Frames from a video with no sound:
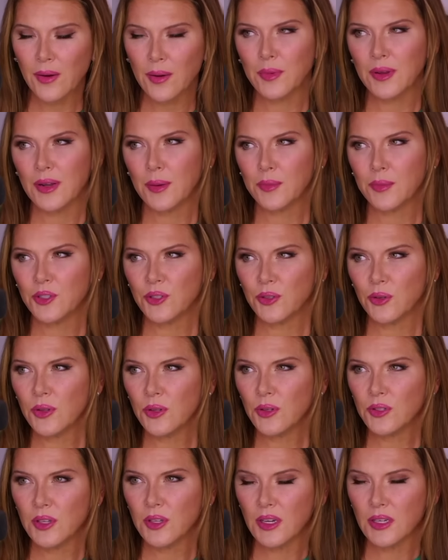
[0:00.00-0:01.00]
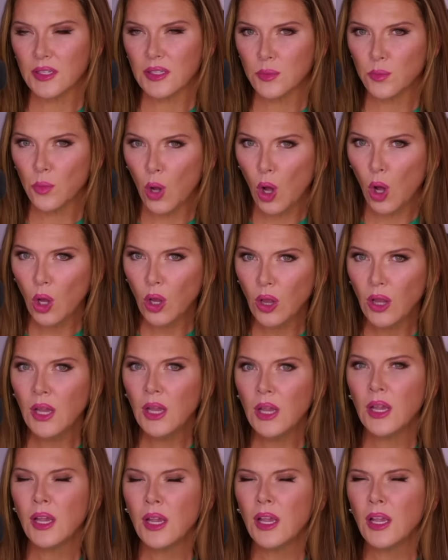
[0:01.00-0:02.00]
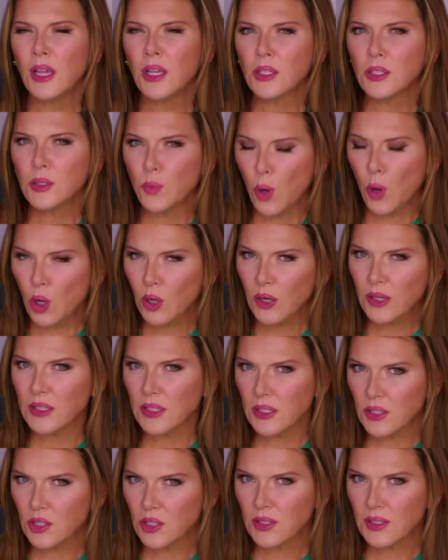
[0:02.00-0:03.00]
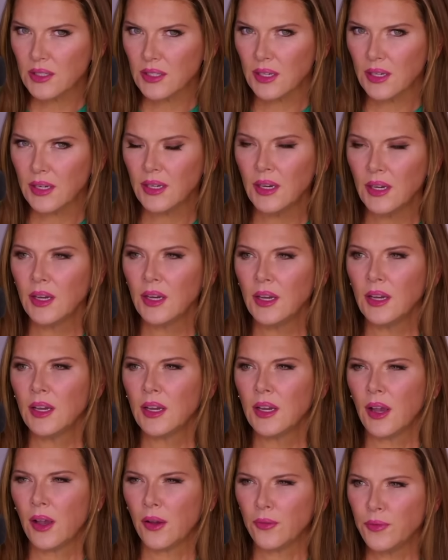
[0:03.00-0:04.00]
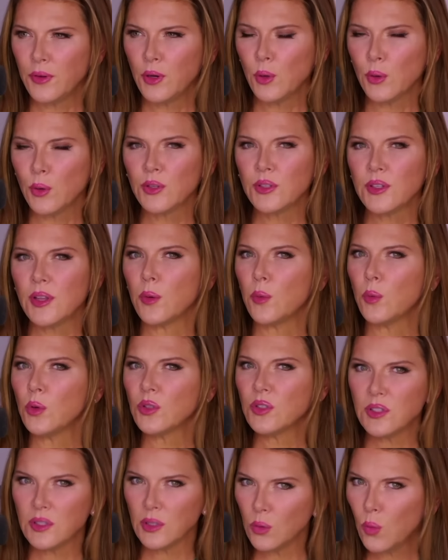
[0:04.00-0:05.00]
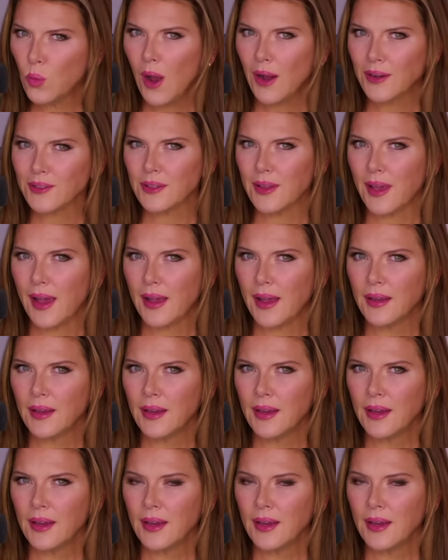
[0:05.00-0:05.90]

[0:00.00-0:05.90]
I mean, I'm sure there's a small contingency of viewers that will still watch that.